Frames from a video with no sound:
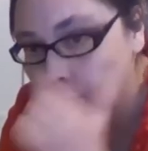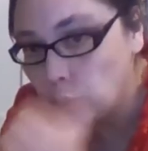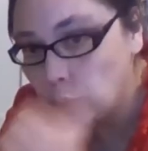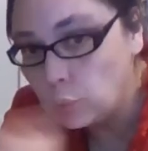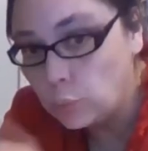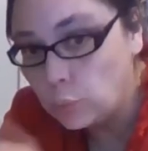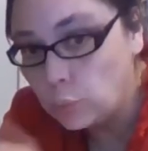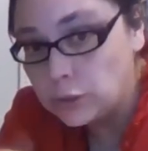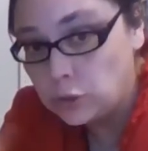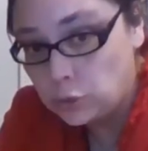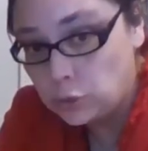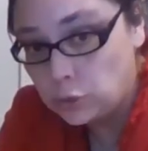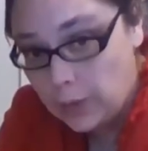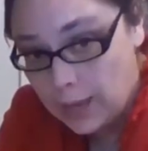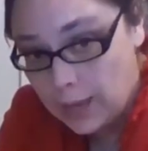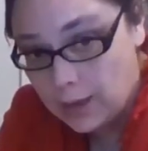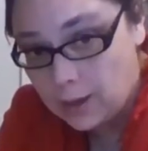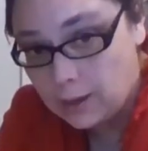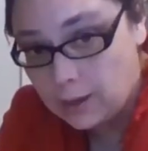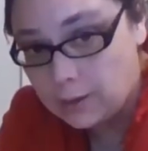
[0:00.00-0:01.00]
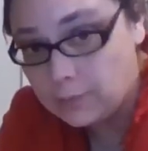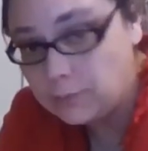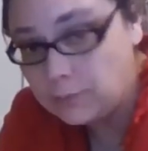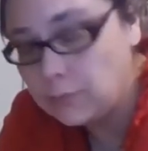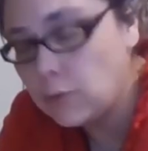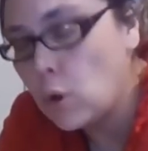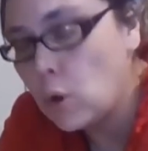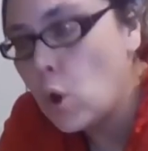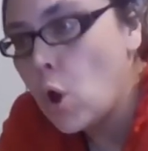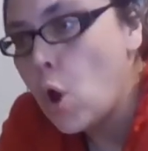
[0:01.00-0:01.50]
what you have
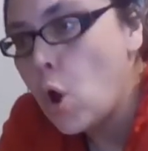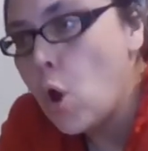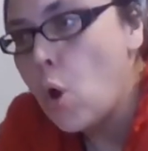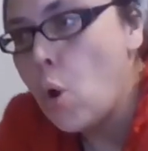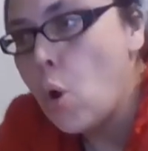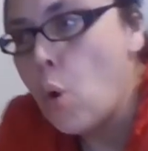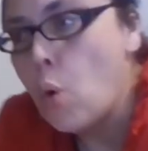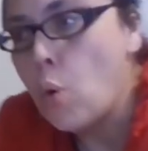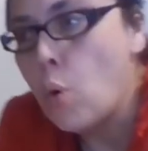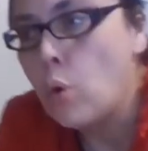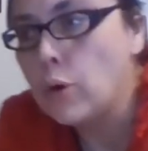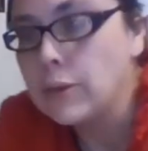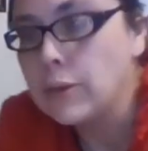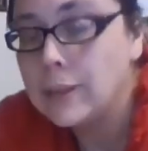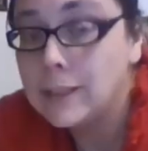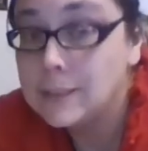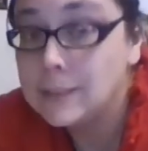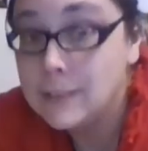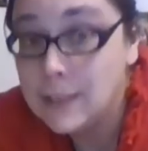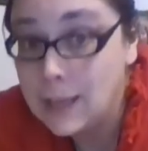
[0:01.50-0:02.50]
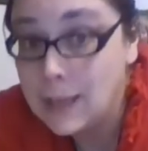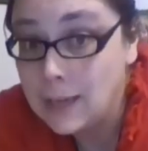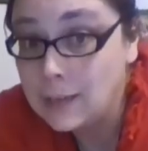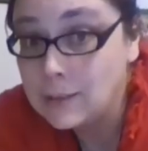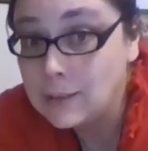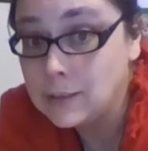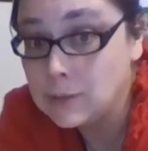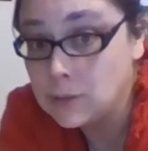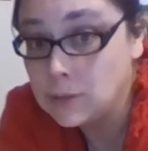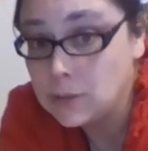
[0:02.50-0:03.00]
or thinks they
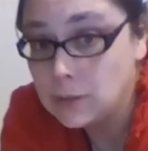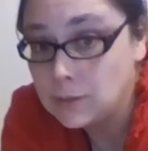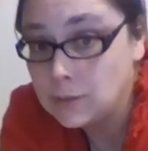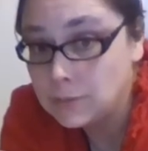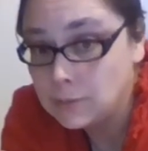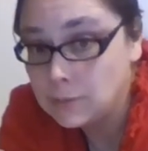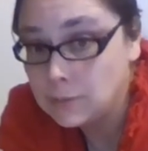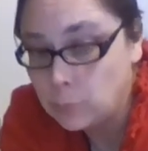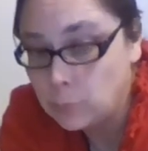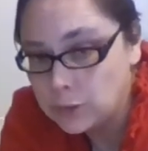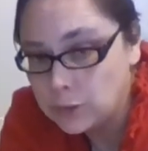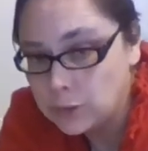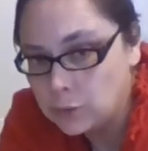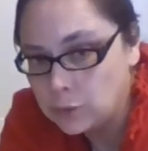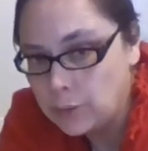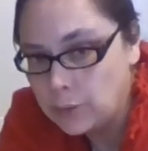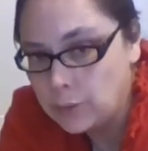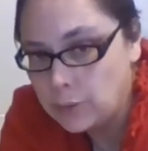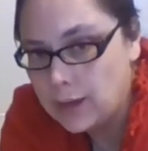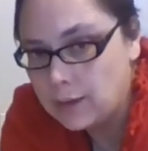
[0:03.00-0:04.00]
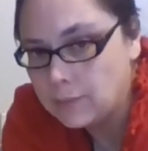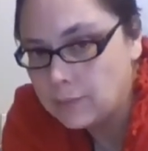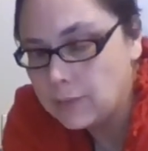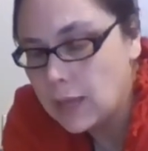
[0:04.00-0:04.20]
deserve what you have.